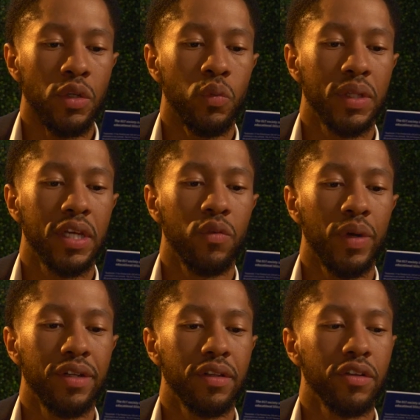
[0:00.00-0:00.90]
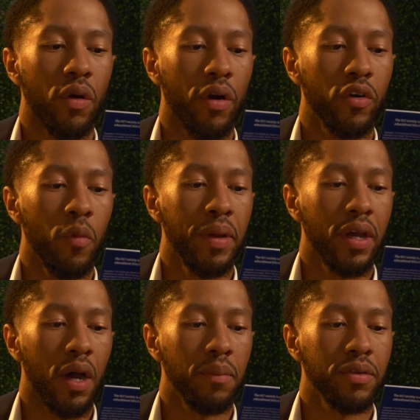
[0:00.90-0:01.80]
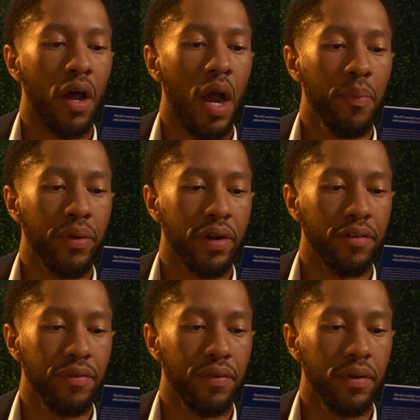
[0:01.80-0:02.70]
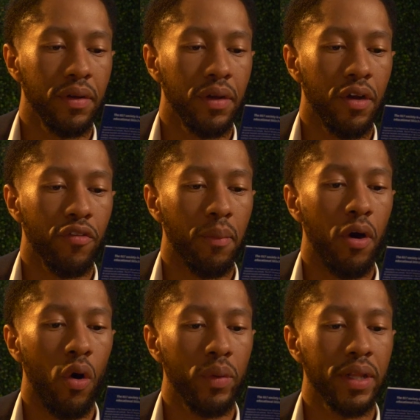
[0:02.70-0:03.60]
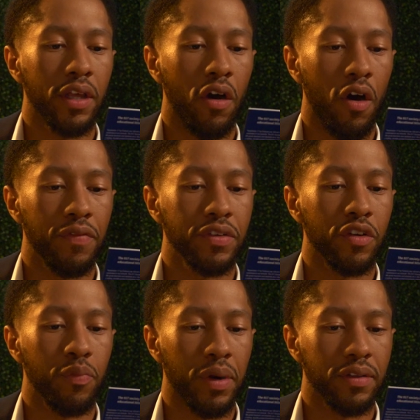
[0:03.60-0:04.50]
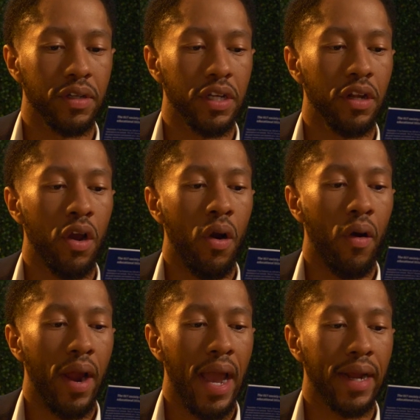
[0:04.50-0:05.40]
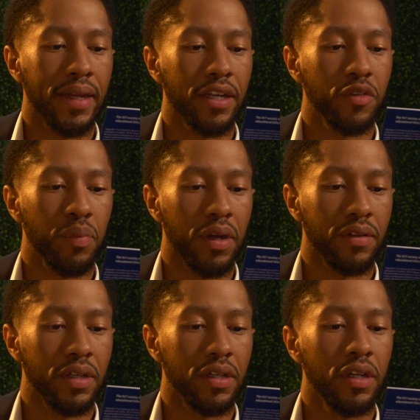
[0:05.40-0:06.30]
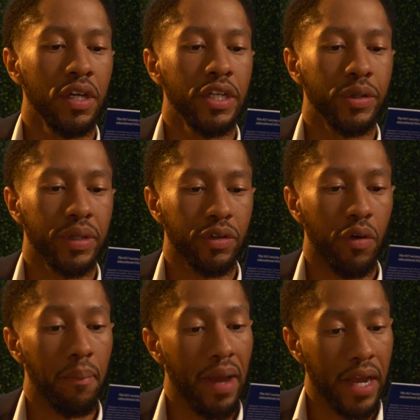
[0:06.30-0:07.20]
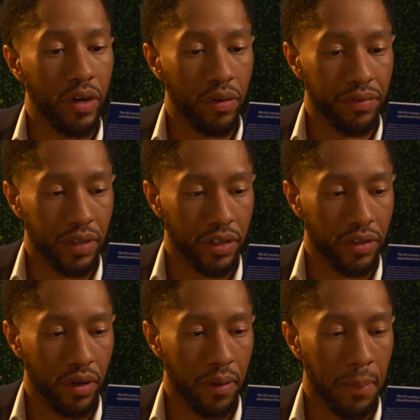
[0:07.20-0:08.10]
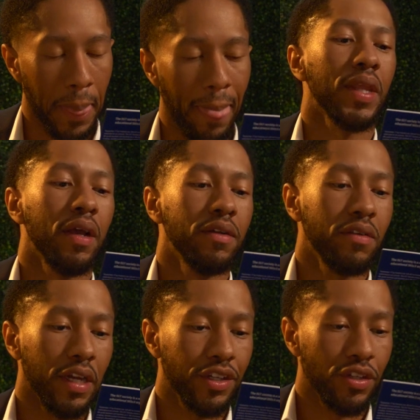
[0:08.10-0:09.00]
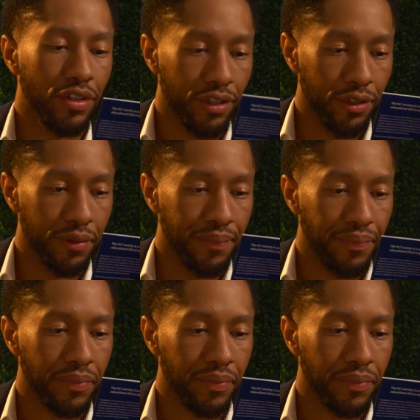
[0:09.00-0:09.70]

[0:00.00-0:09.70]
within which this article becomes operative from holding the office of president or acting as president during the remainder of such term. Section 2.